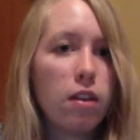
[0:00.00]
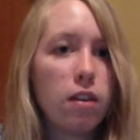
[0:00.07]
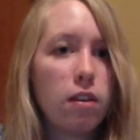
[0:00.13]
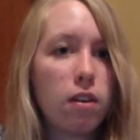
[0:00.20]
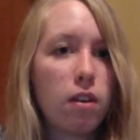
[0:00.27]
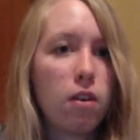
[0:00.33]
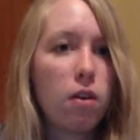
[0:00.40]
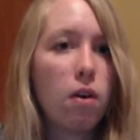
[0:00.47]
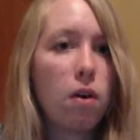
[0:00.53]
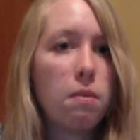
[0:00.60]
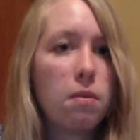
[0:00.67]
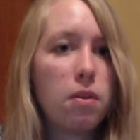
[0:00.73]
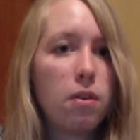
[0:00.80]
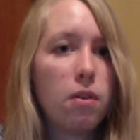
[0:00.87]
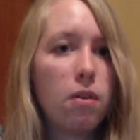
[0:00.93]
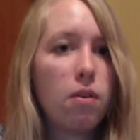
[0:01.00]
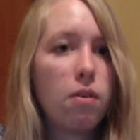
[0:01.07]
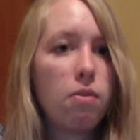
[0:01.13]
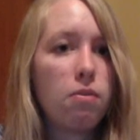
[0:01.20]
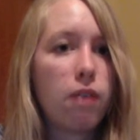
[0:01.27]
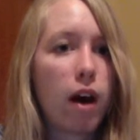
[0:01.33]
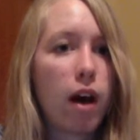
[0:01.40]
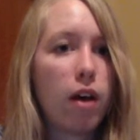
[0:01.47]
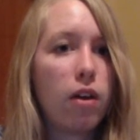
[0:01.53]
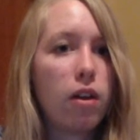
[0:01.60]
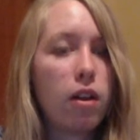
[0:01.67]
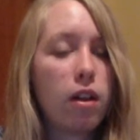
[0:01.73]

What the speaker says: So you go up to File,